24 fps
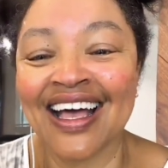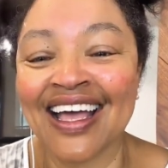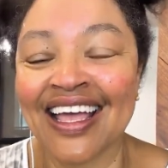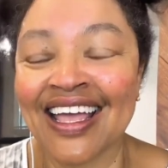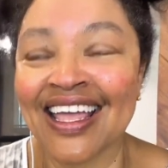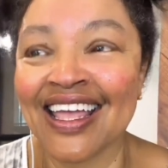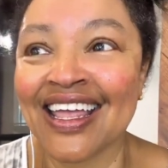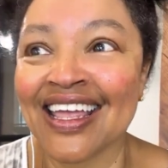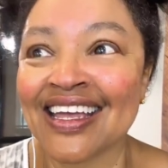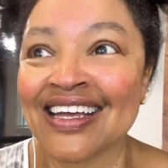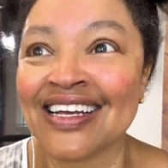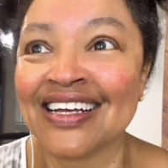
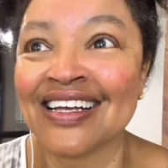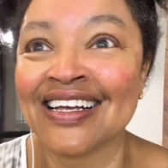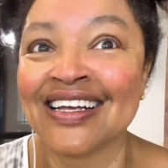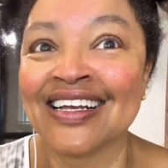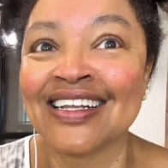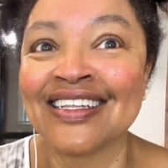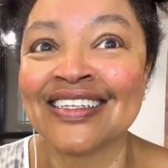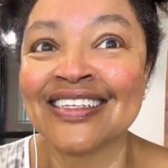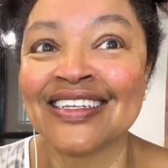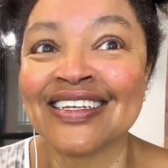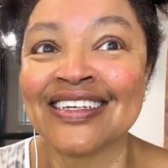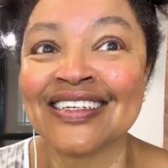
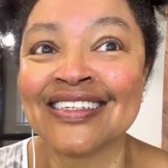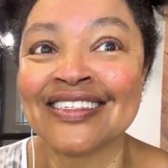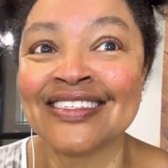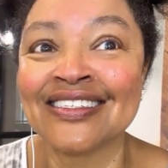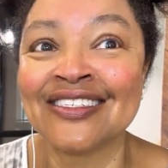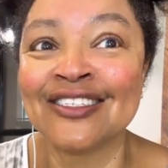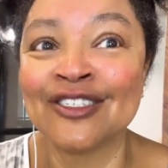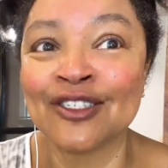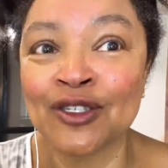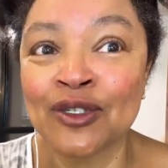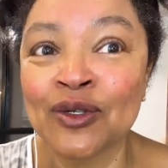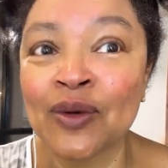I
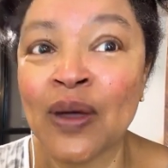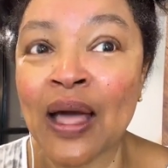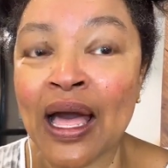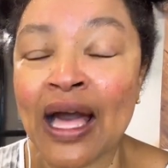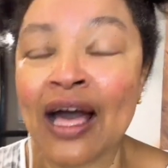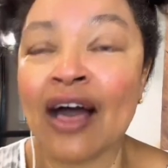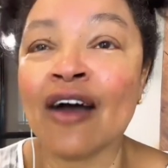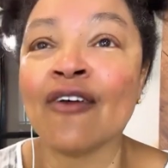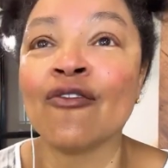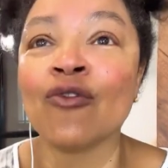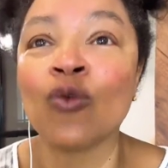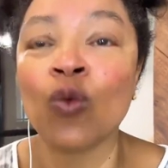
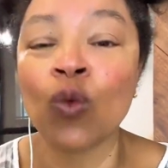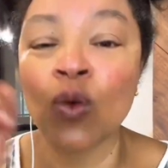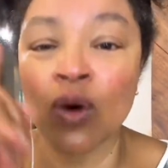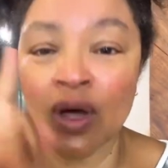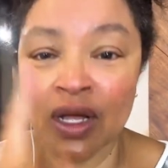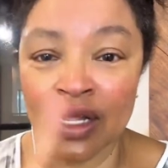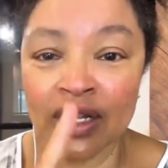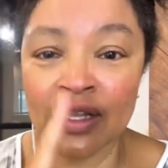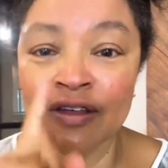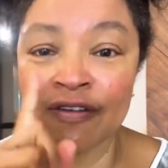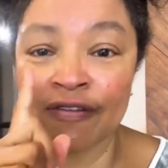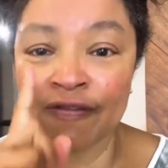do
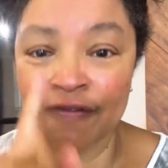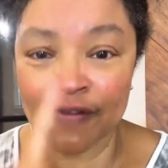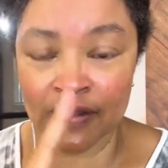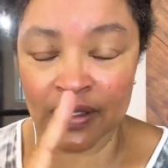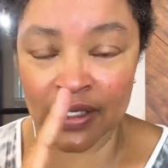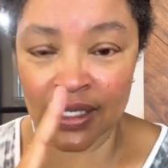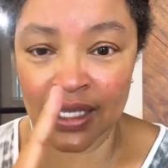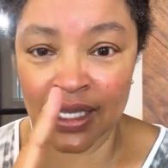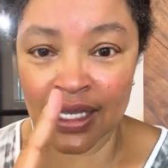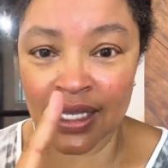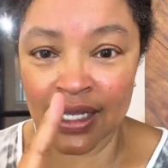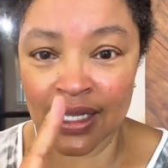have one
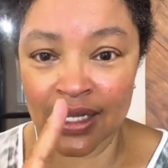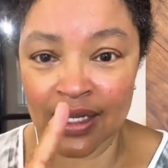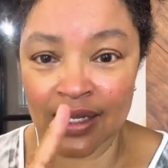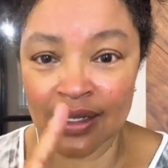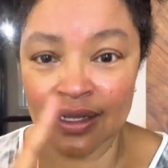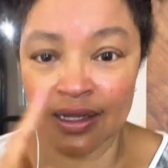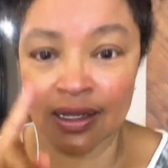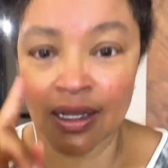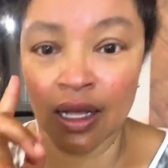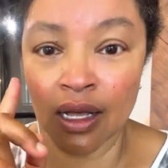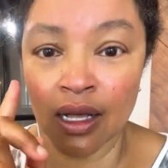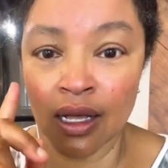
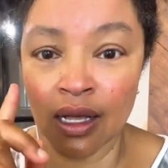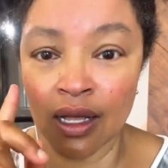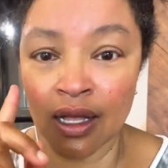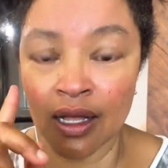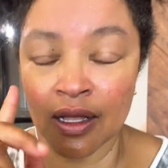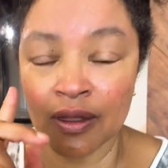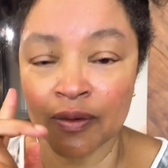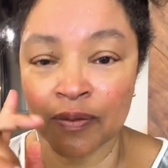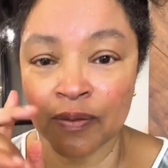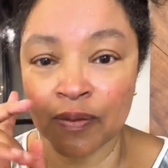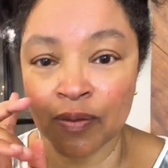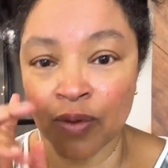affiliate
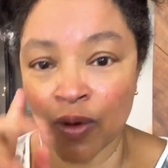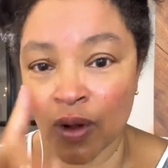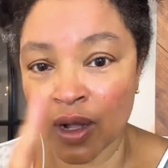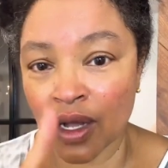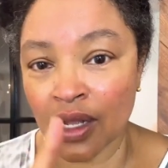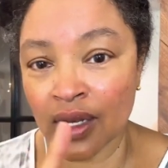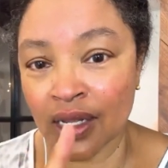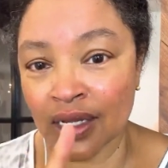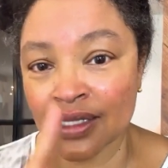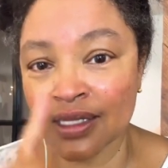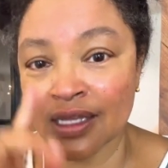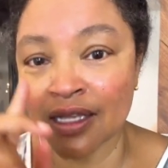
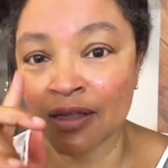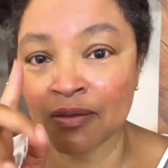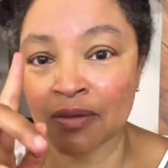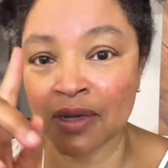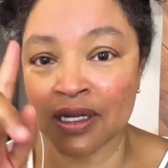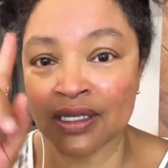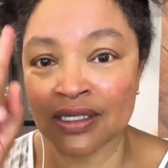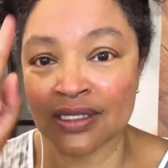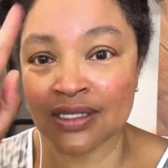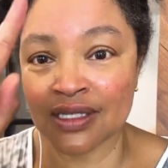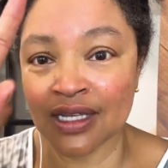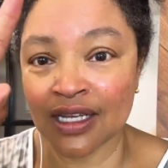
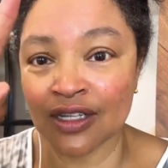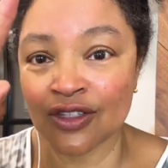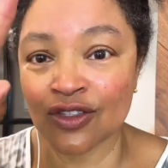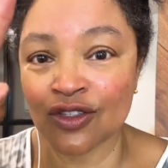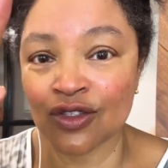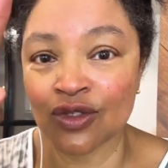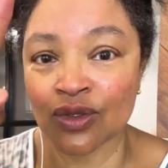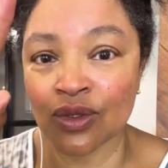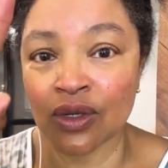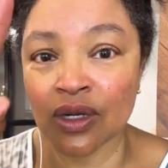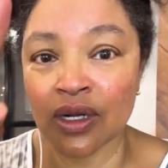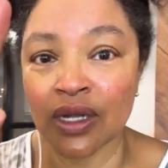product in my
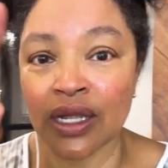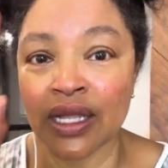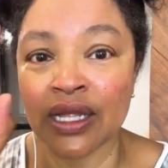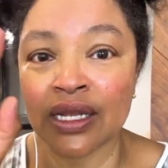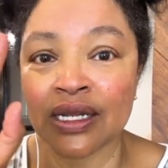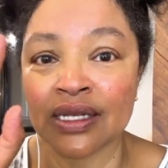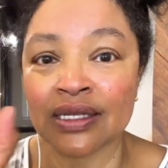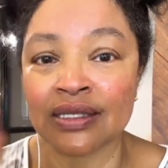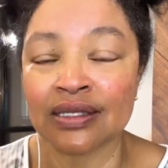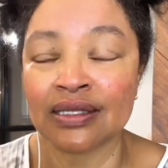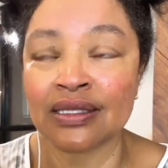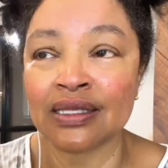Stand
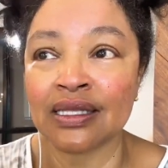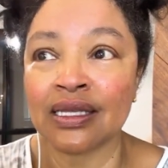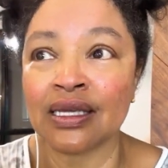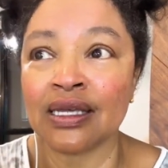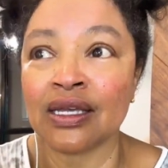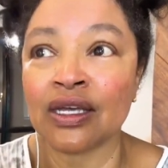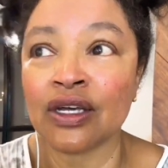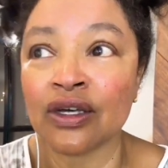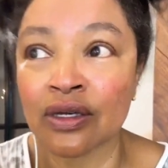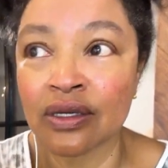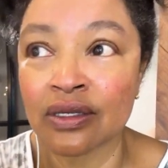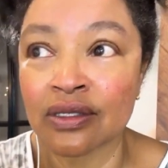store. It
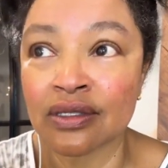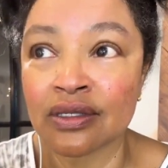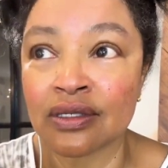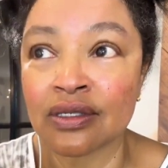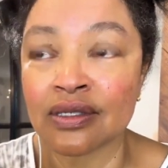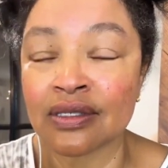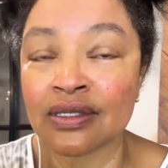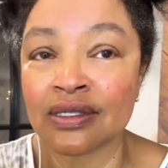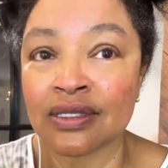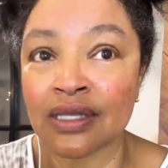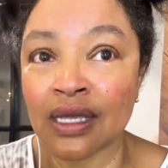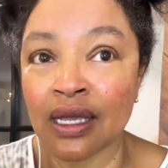is the
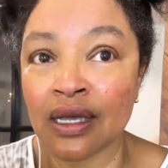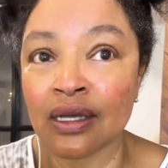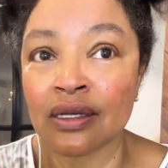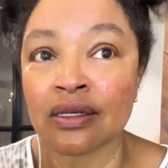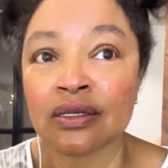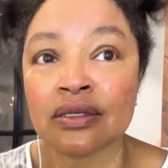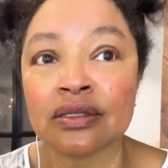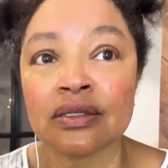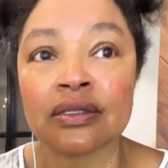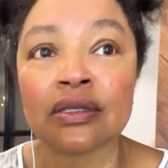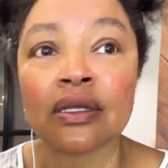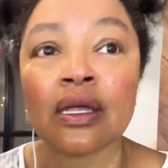Hooks to
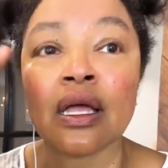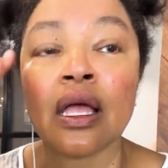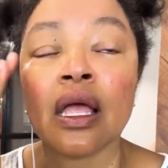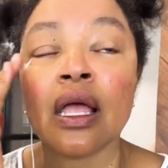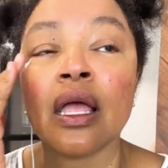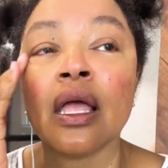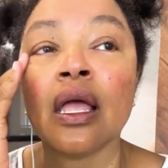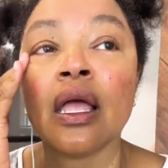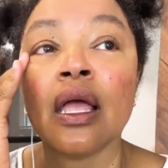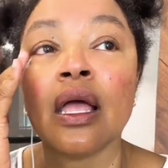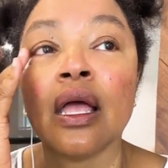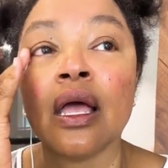Sales.